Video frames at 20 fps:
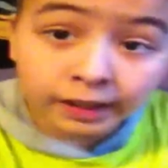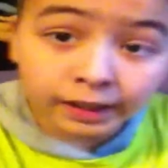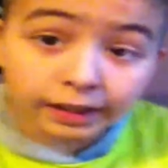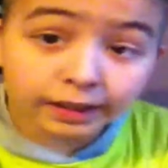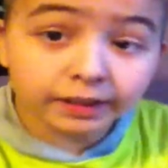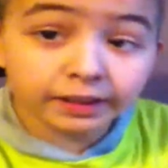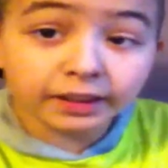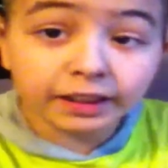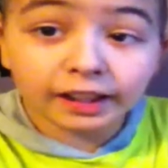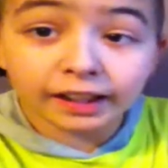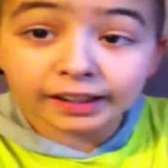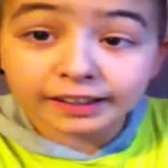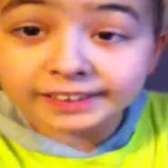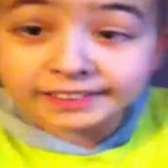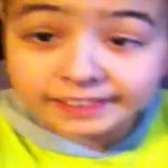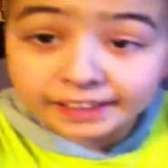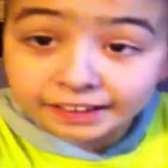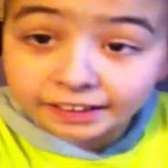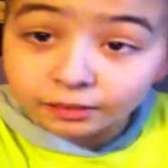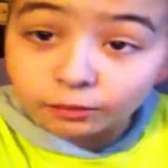Hey
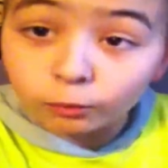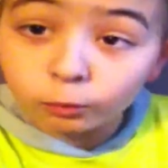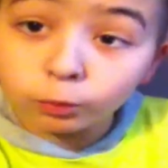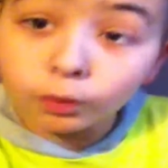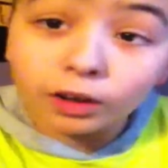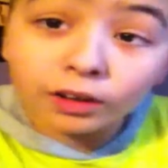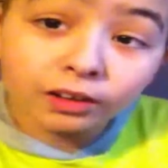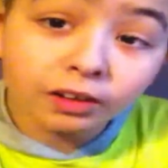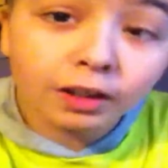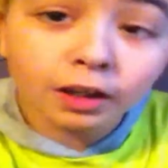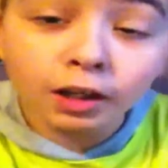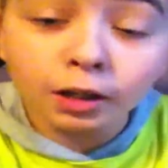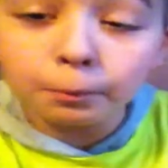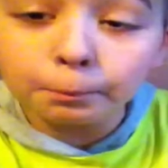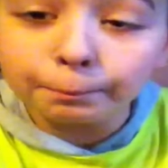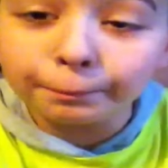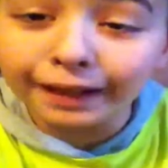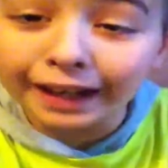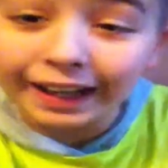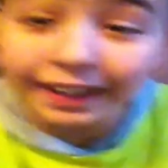guys, and
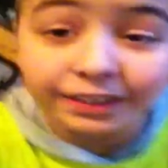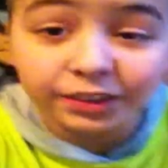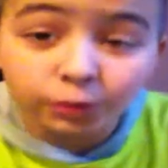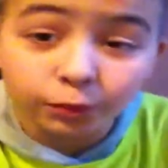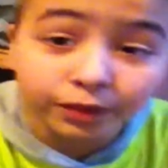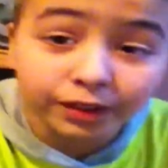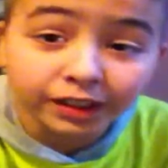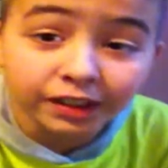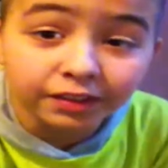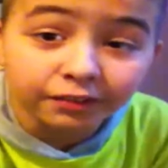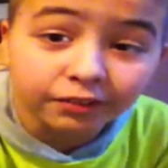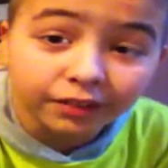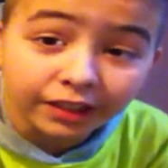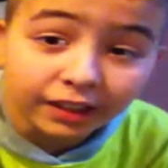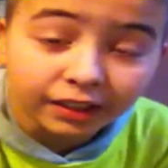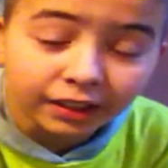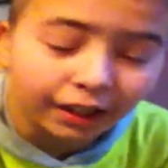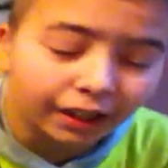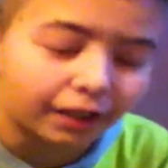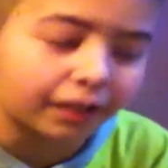welcome back to another
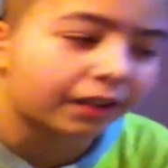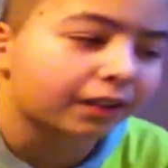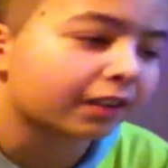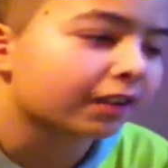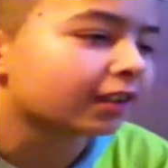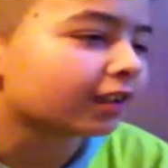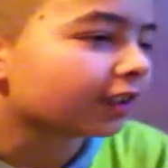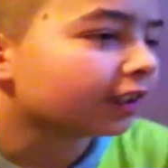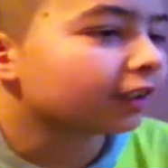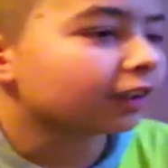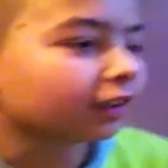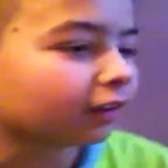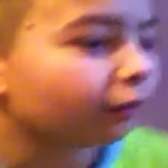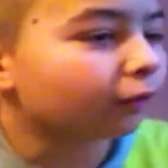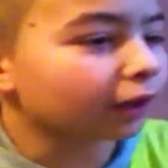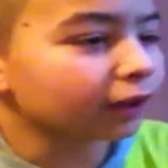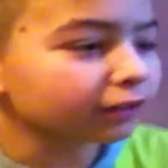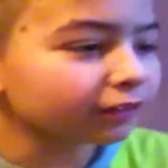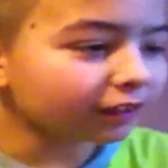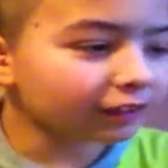video. Uh,
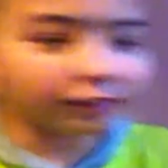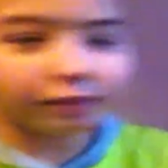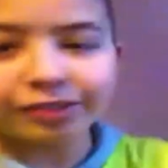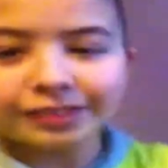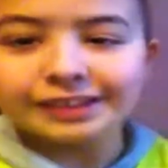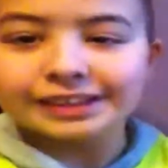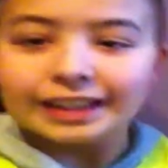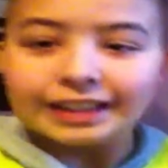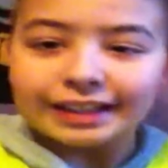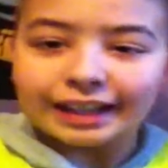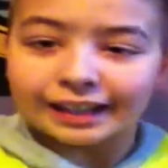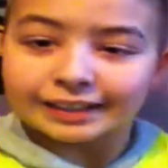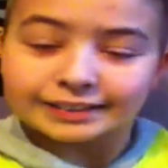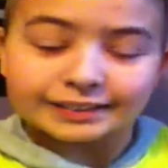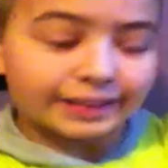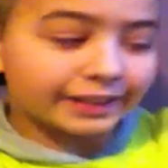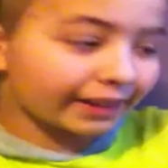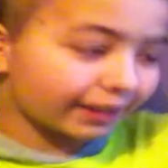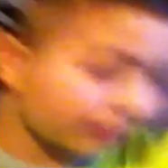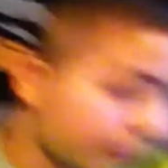why do I always say that? I
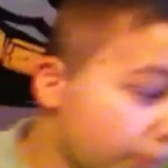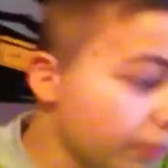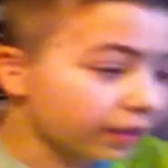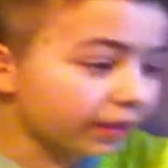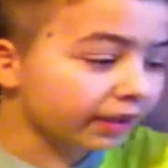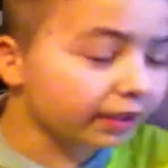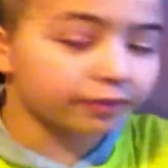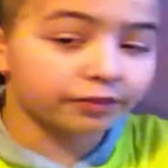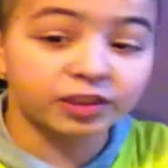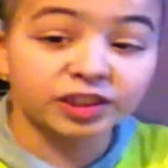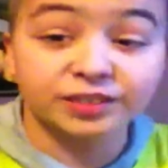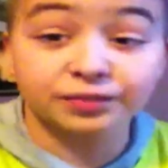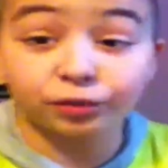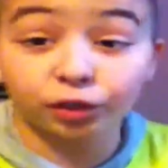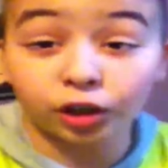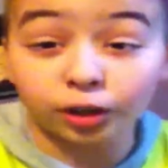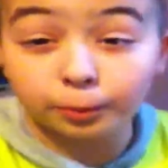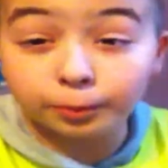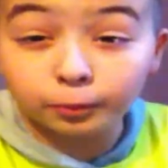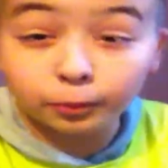said at the beginning of this
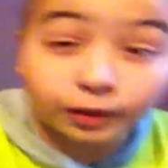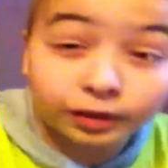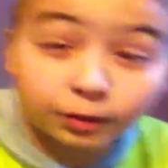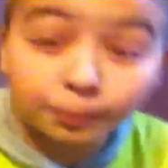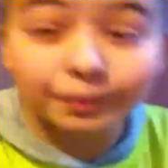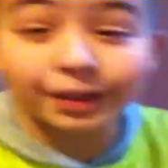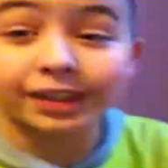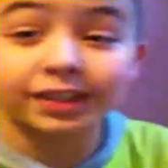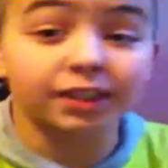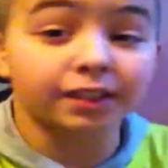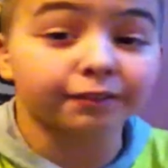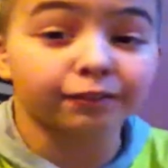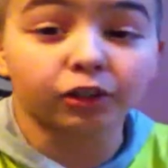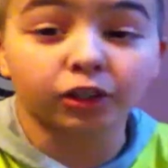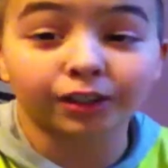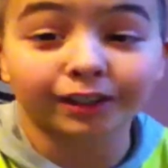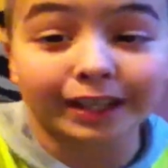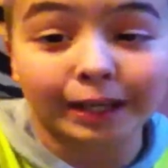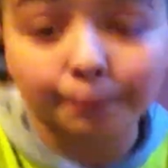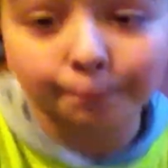vlog. welcome back to the
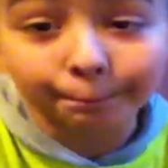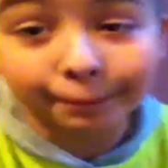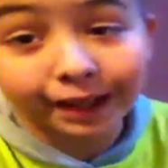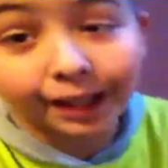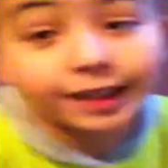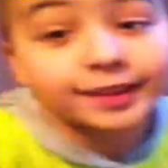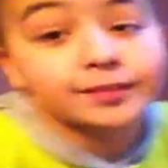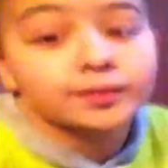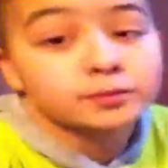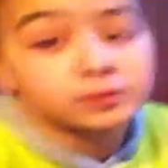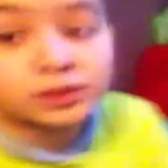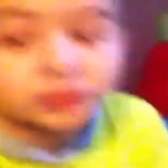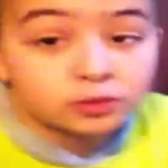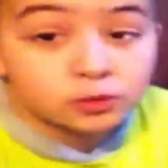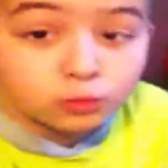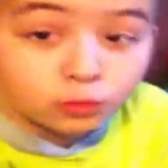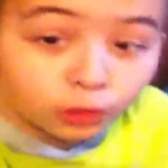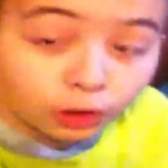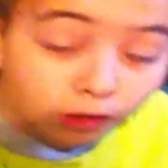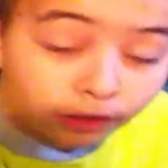vlog. I'm back from
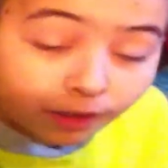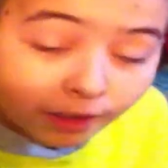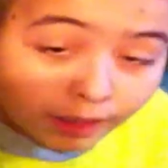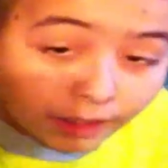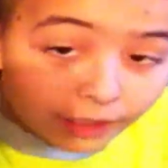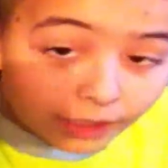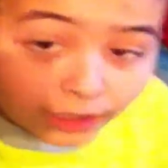school.